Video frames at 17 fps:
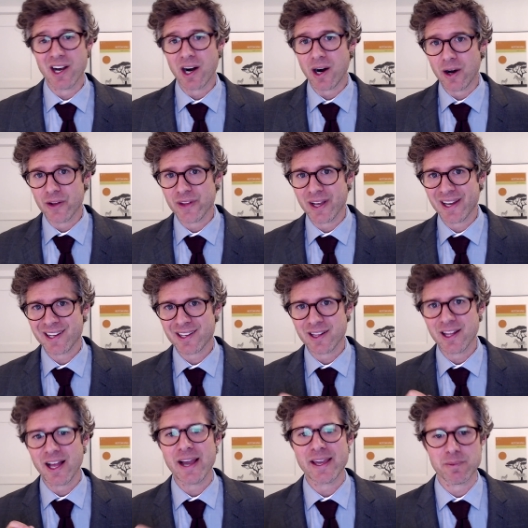online
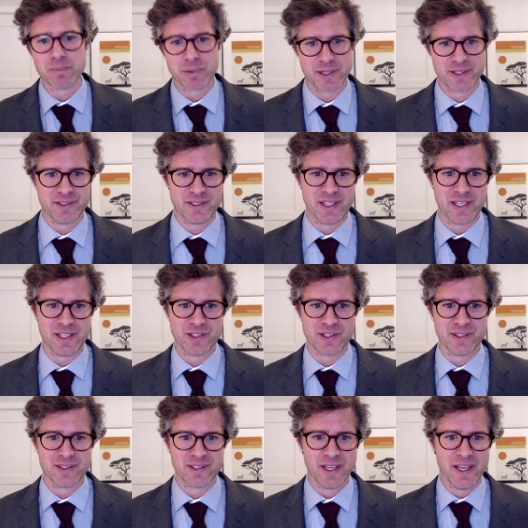client
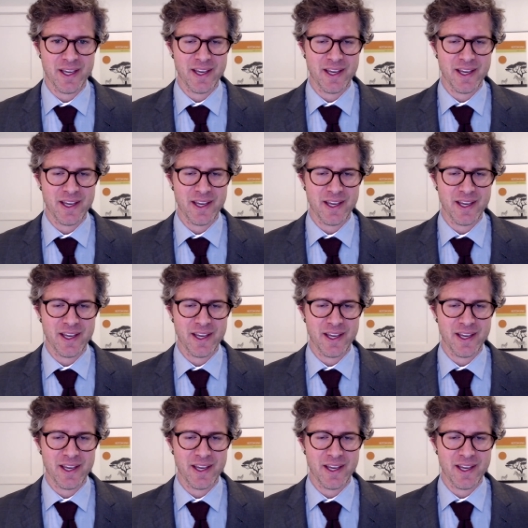presentations,